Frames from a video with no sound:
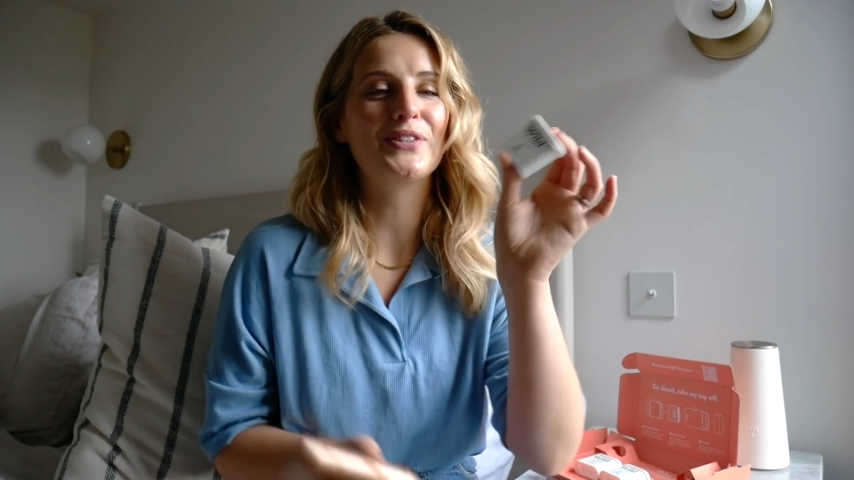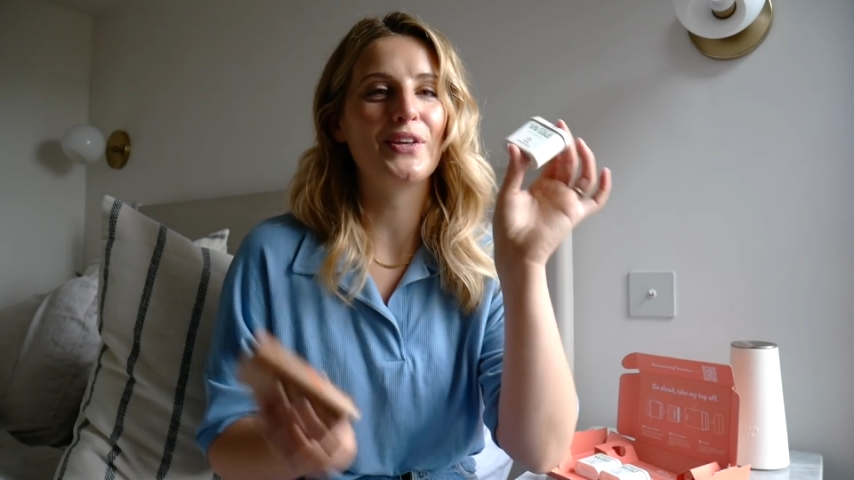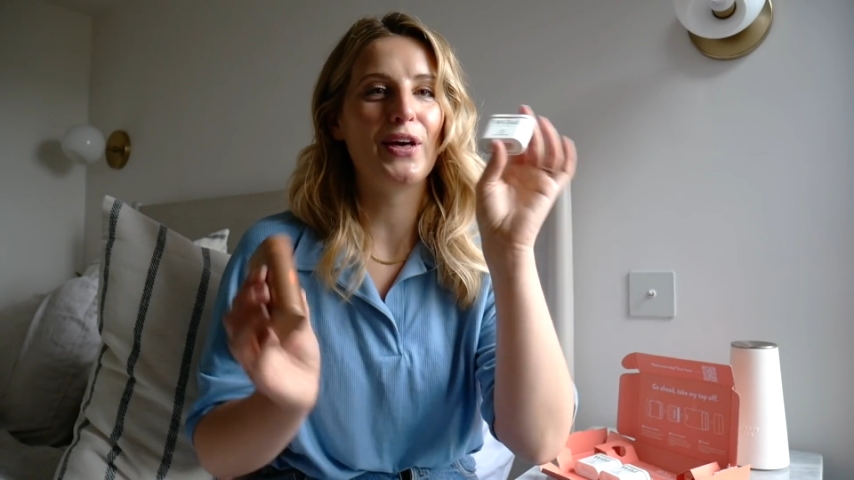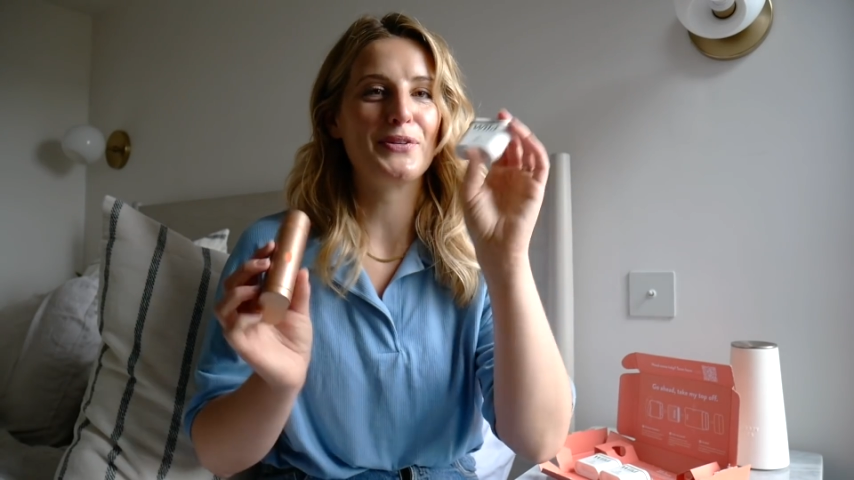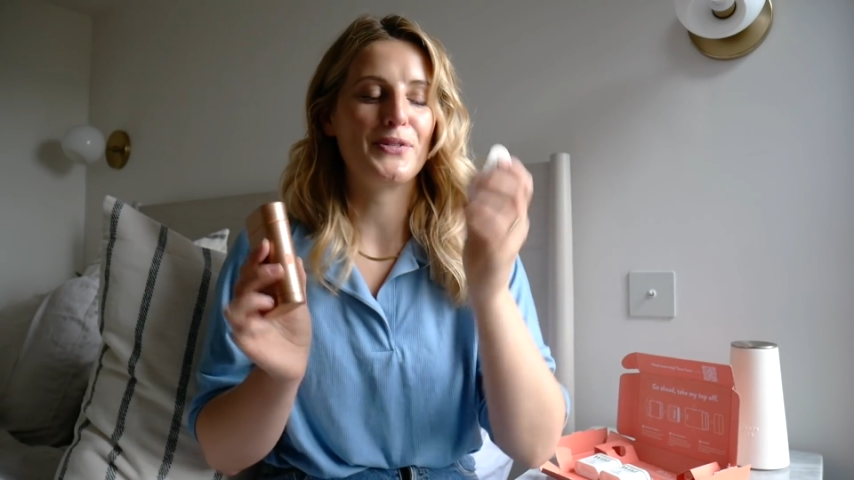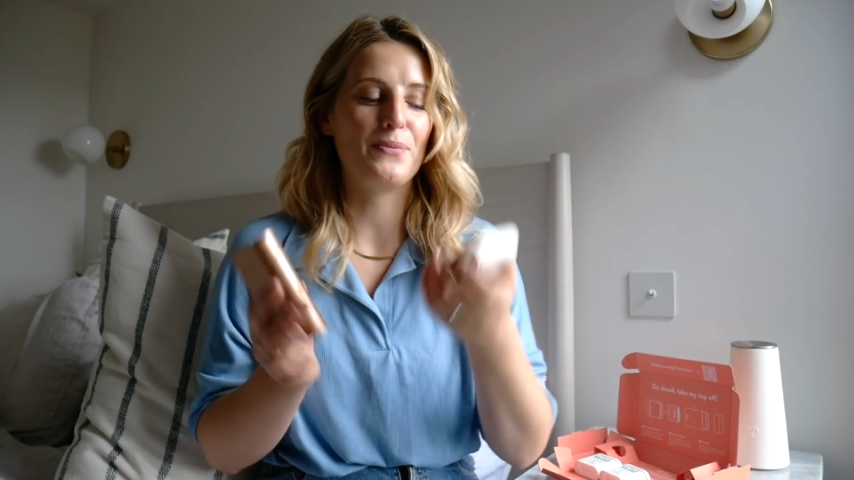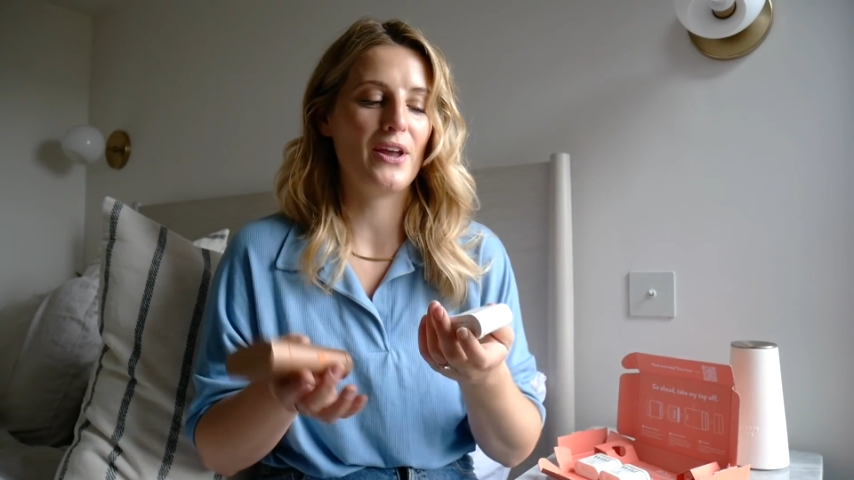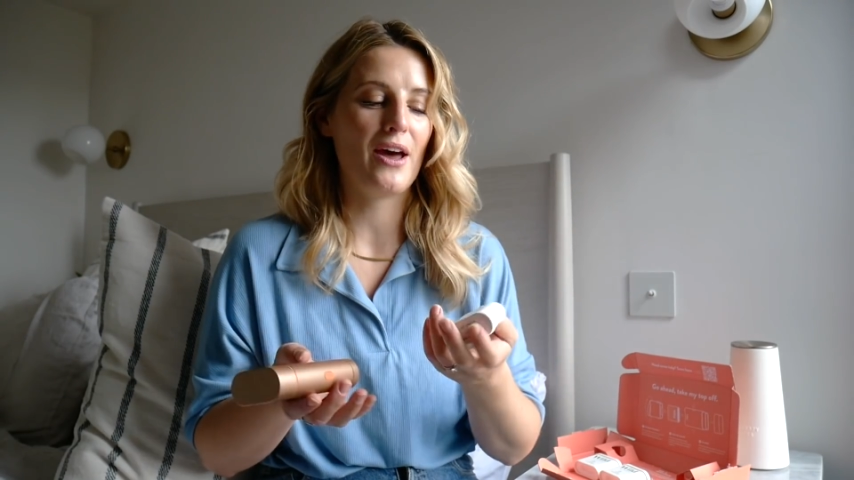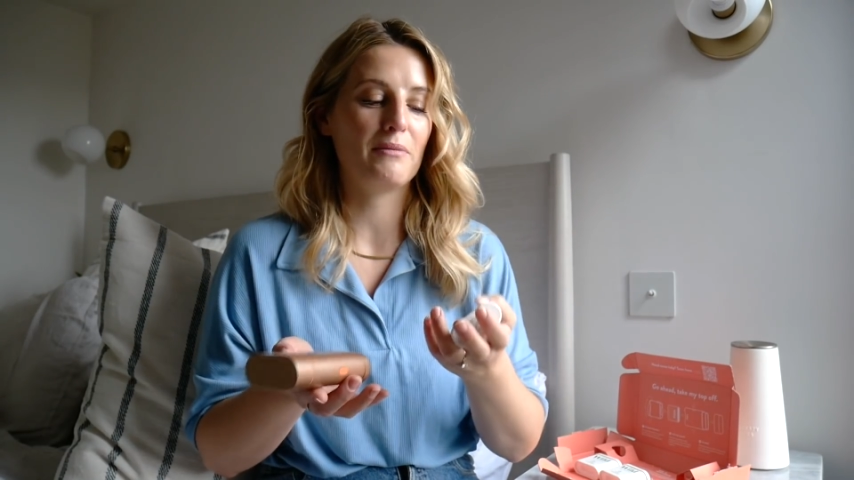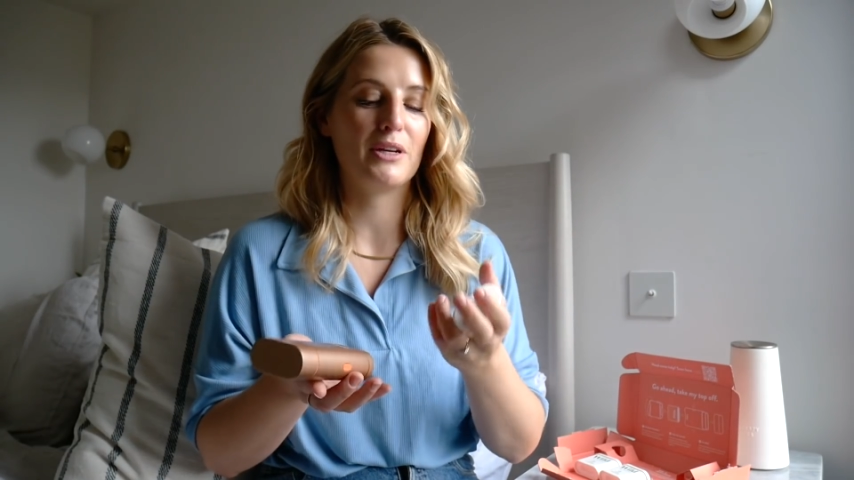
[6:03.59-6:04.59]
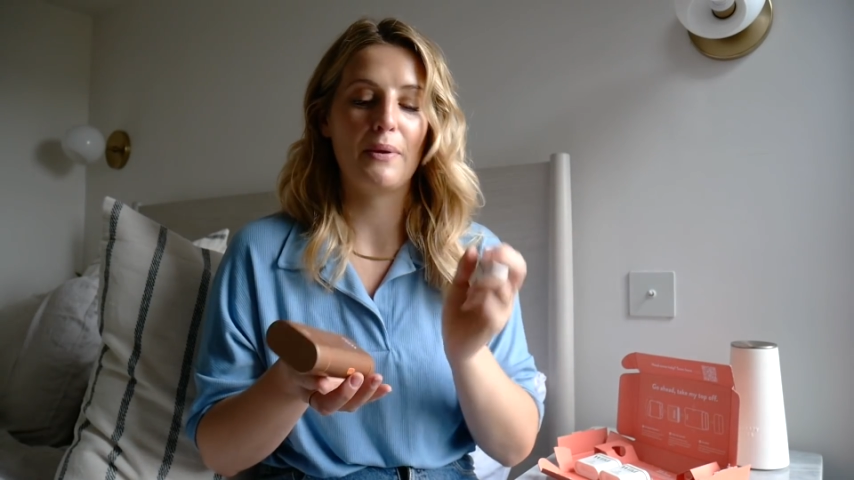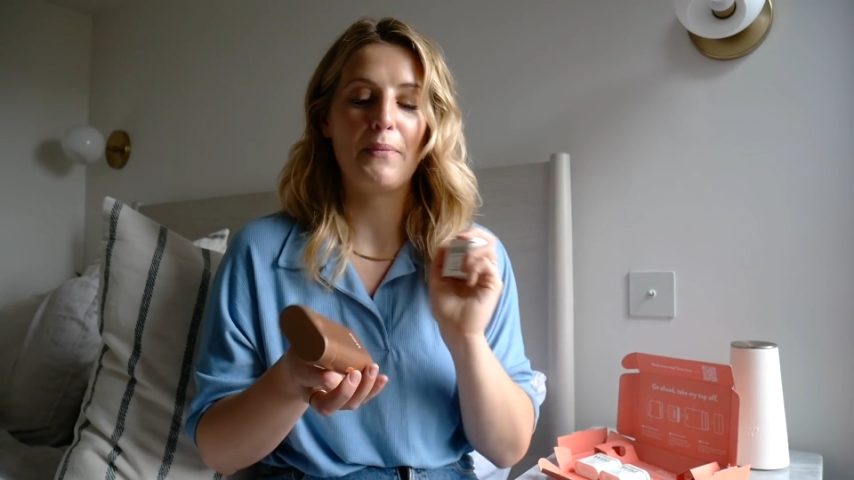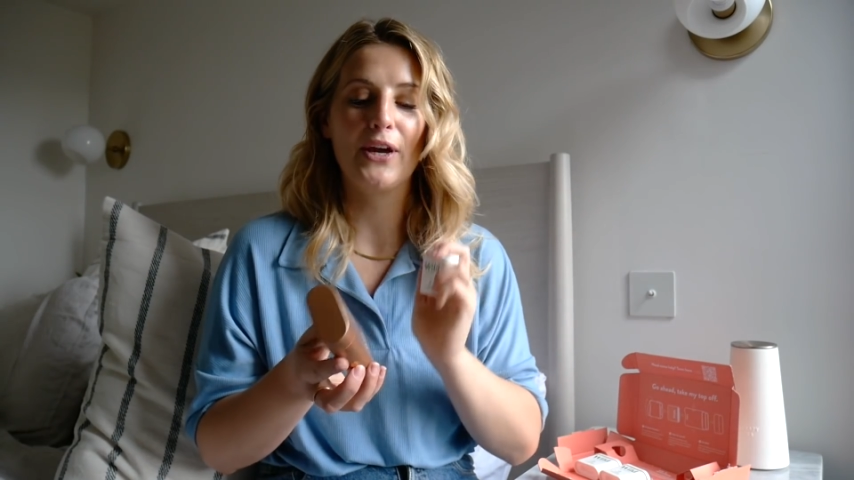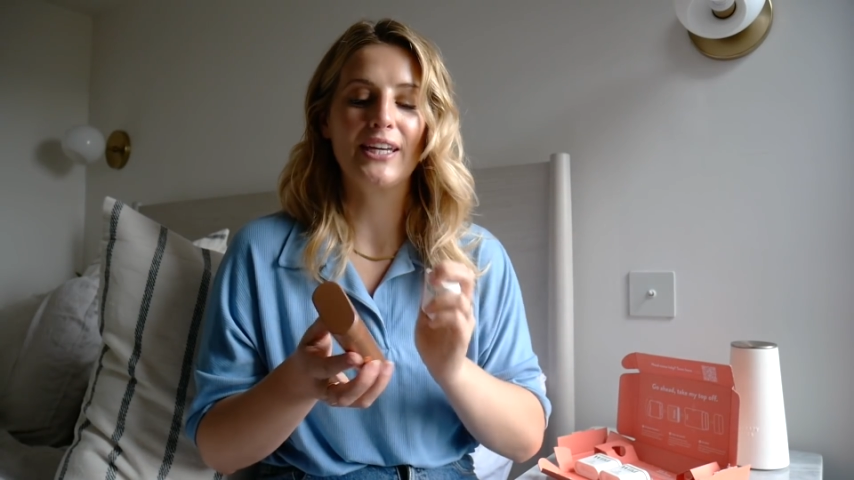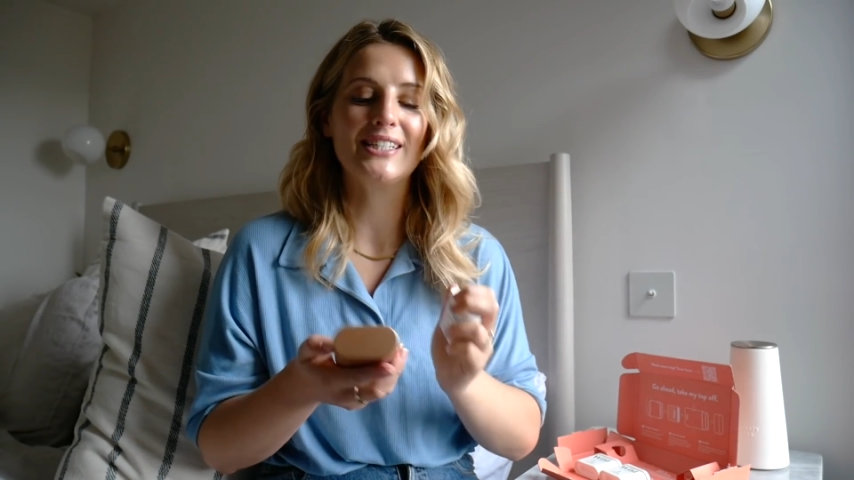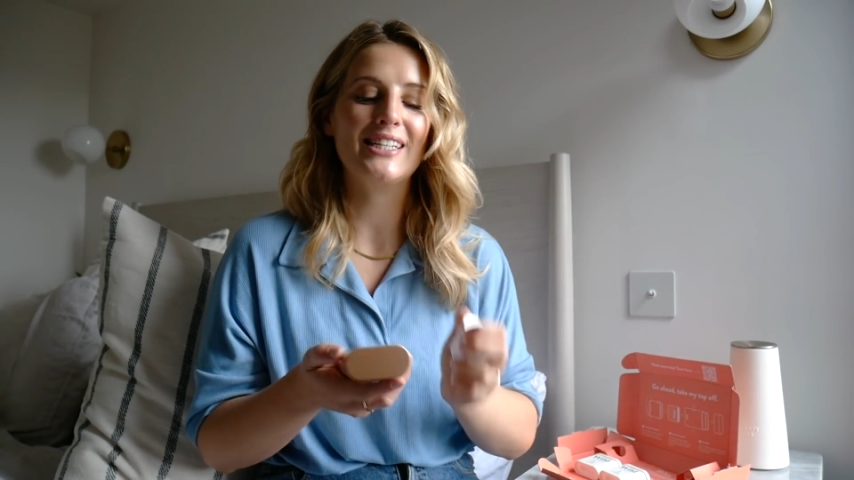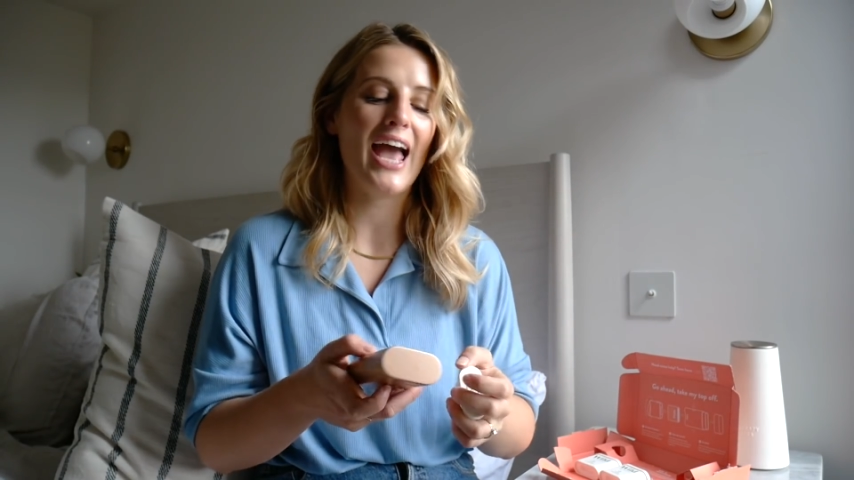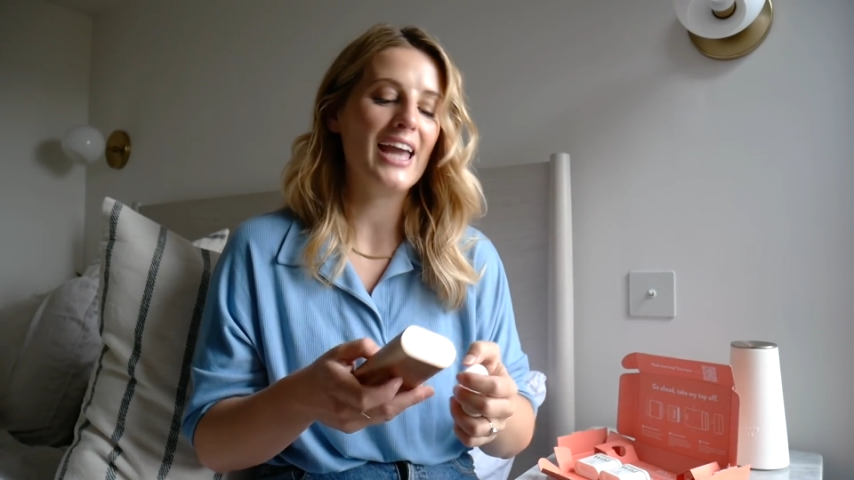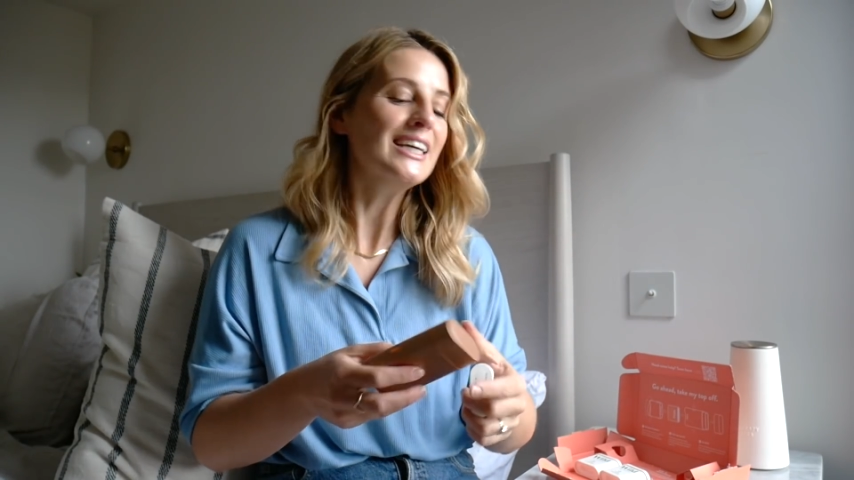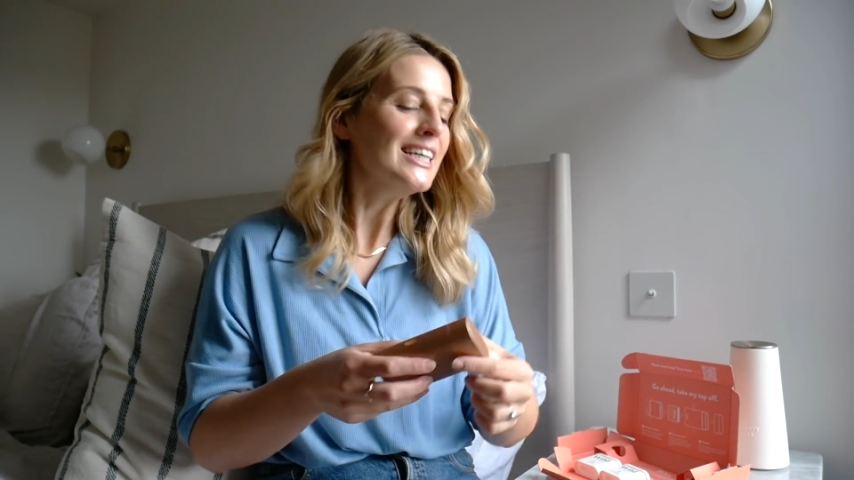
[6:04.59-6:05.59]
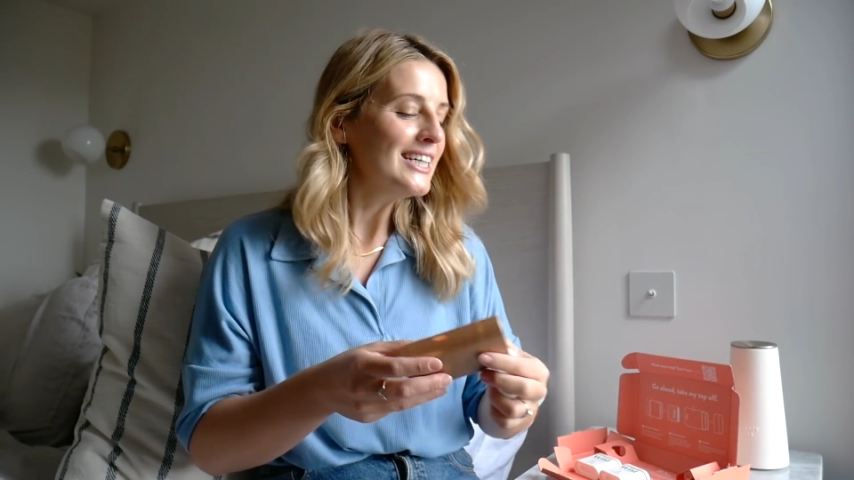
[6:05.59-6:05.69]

so that's the one I'm going to be putting in today.